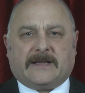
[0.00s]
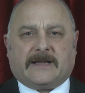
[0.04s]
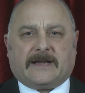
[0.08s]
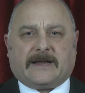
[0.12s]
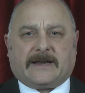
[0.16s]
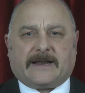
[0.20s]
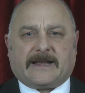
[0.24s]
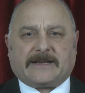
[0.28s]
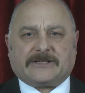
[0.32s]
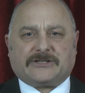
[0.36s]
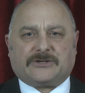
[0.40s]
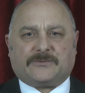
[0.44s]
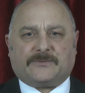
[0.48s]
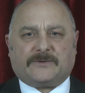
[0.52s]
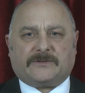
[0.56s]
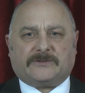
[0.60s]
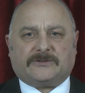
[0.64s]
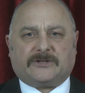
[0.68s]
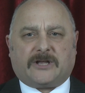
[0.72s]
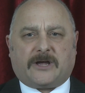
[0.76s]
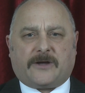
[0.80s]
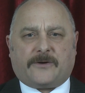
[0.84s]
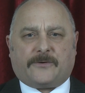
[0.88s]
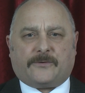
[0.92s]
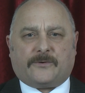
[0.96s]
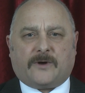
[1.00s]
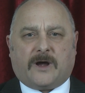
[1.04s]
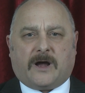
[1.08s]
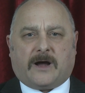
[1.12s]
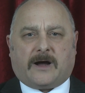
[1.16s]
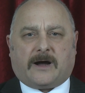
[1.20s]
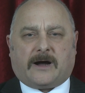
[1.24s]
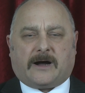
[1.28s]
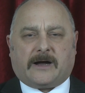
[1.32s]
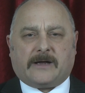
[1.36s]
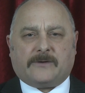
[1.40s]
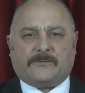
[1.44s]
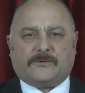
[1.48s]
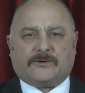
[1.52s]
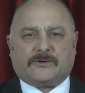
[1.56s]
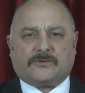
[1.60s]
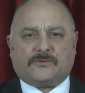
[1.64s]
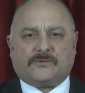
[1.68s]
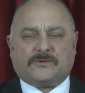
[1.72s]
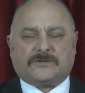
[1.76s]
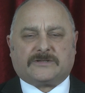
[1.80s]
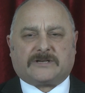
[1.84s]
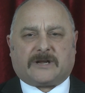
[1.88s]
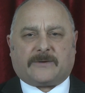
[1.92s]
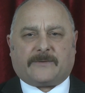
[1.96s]
And as you will know, I would
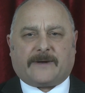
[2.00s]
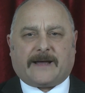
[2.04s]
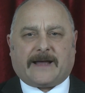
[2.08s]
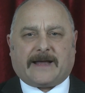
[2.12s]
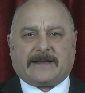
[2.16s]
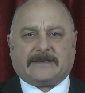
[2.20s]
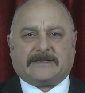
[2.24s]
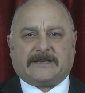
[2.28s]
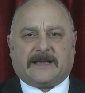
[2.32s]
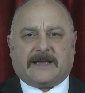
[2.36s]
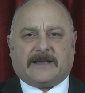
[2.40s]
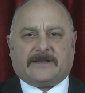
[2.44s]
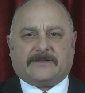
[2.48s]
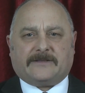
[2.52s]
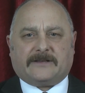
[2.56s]
also add